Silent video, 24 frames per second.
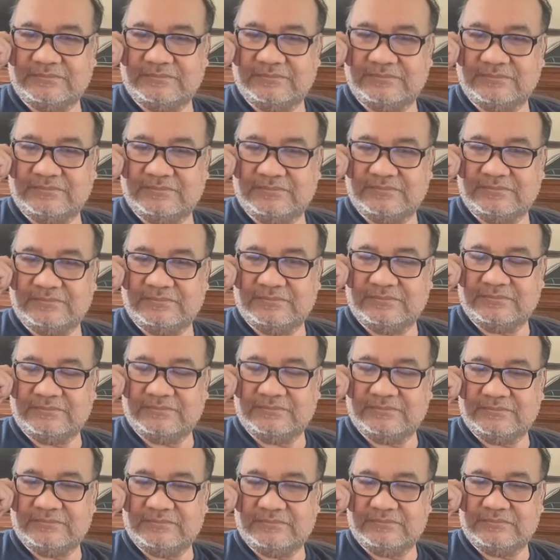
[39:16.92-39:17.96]

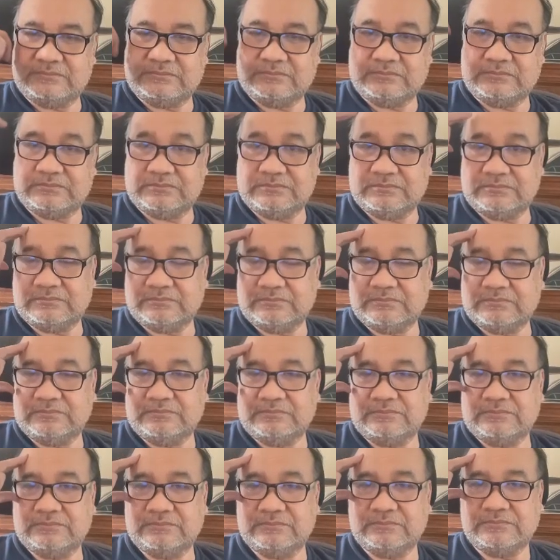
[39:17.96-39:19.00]

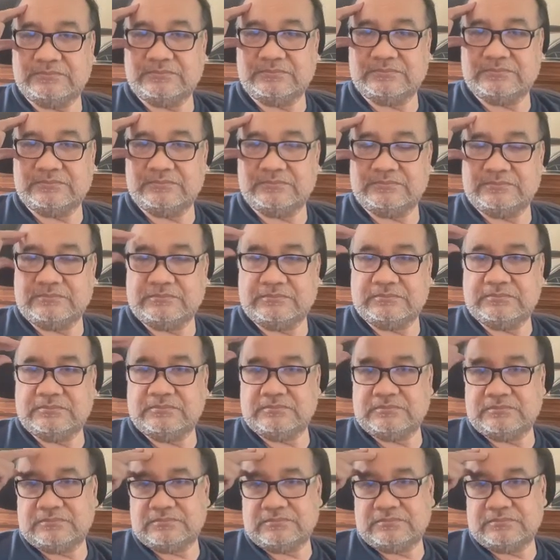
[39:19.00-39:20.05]

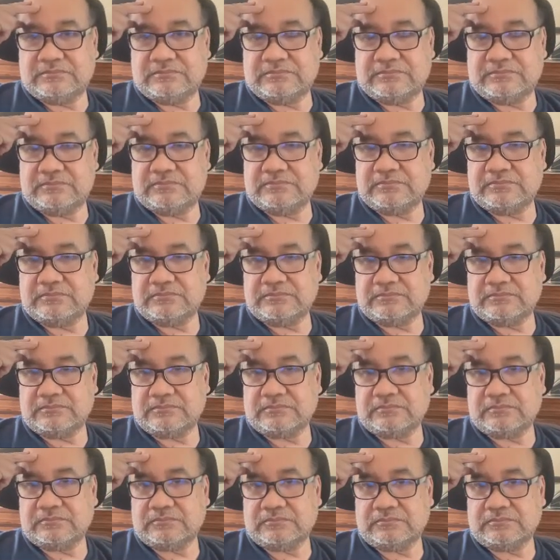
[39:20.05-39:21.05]
The person shown says nothing.